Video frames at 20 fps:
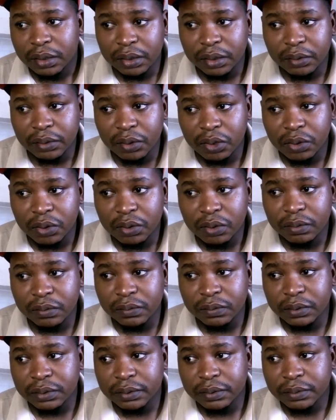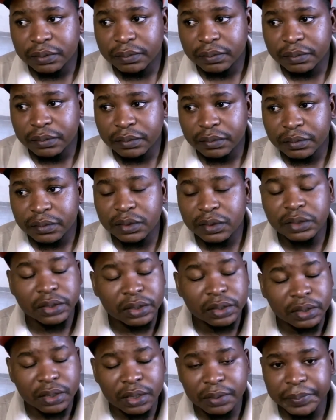all over.
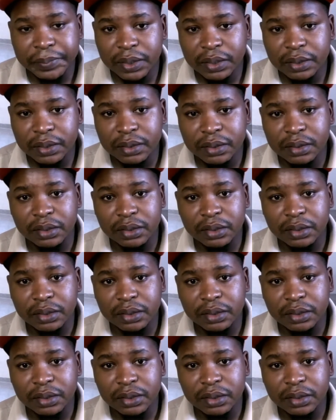Start peeing.